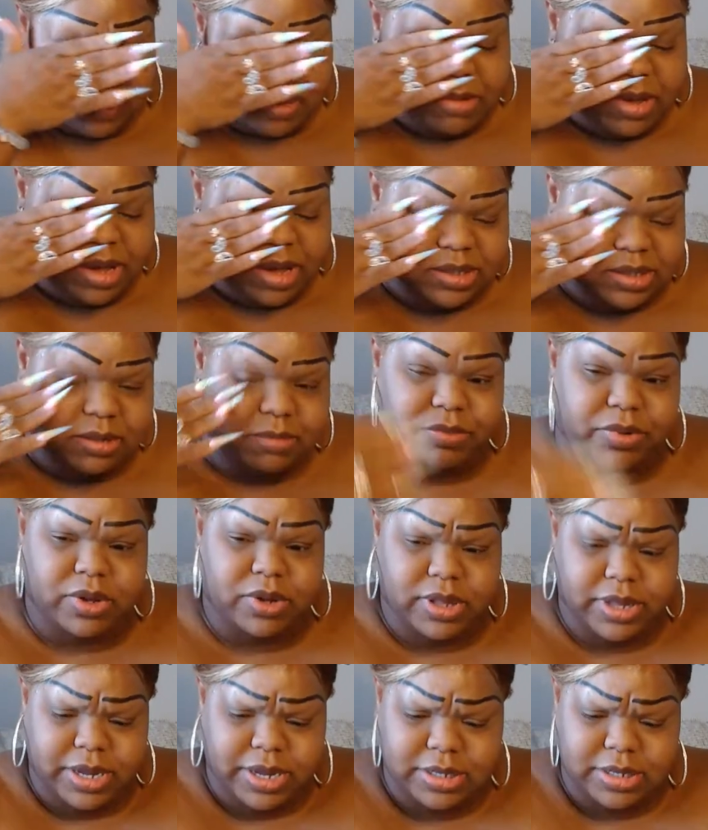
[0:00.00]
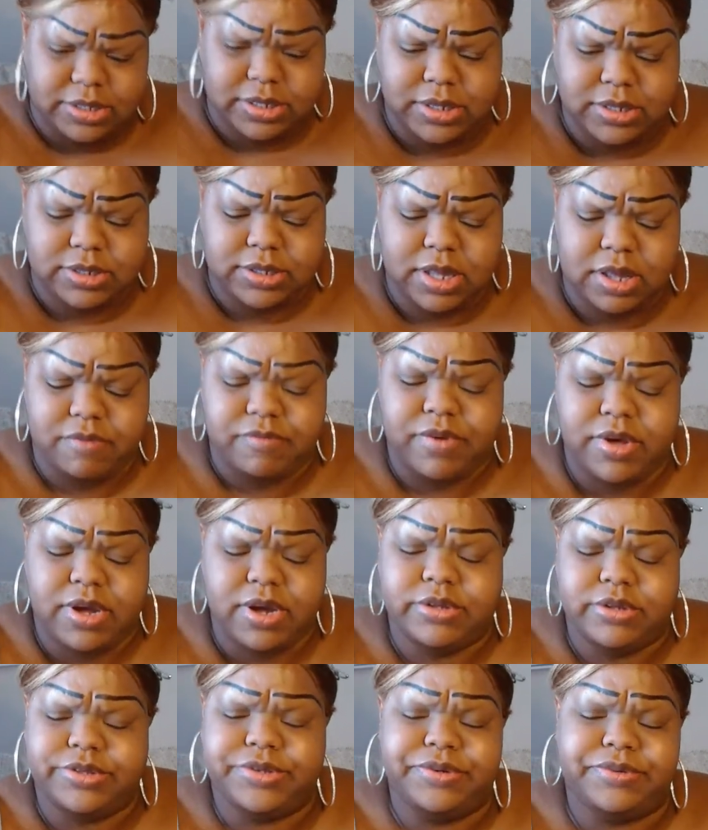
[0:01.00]
i'm getting some bullying and stuff in
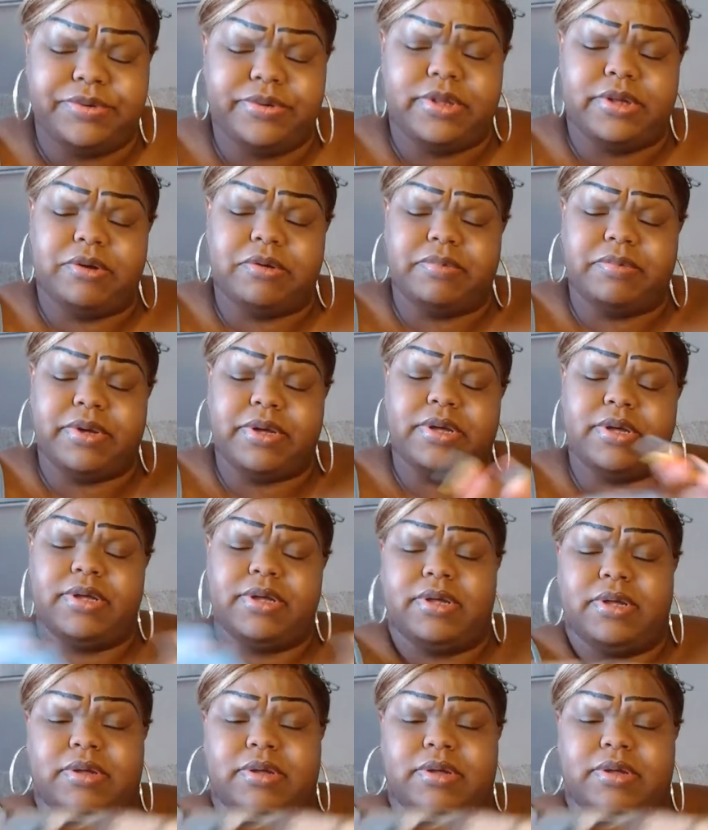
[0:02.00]
here too a little bit